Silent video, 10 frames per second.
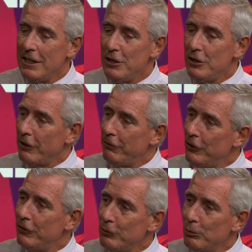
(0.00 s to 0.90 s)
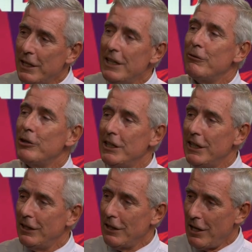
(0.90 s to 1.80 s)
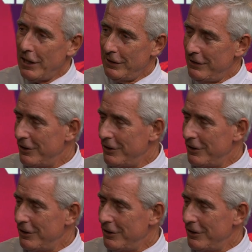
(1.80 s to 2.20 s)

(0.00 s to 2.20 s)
You know, first of all, every airline,